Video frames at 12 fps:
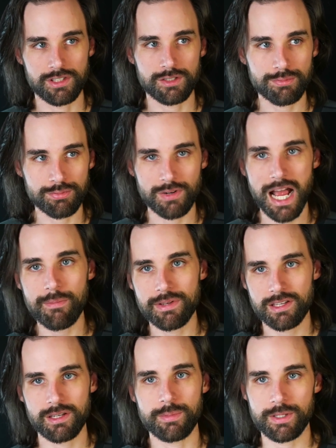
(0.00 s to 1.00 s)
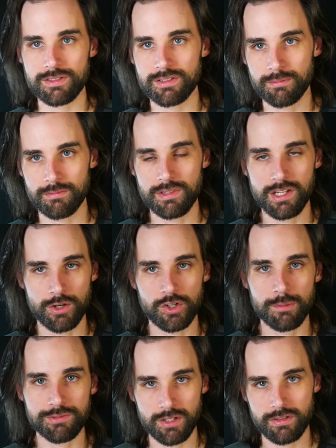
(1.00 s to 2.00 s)
There's probably going to be some, you know,
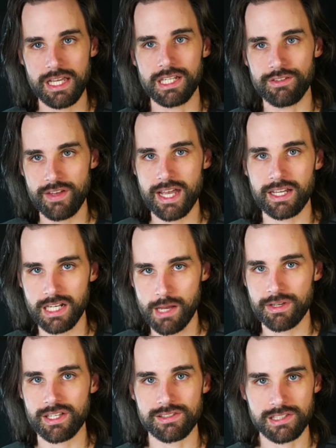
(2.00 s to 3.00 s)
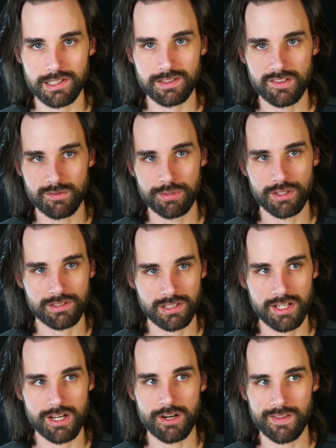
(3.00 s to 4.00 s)
crypto native economic incentives built
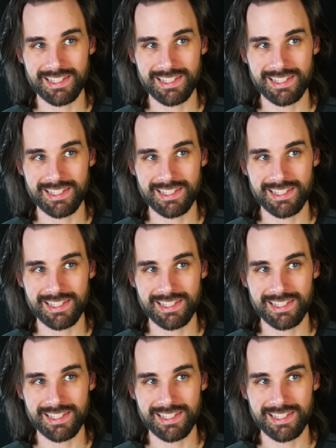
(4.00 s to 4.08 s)
in here,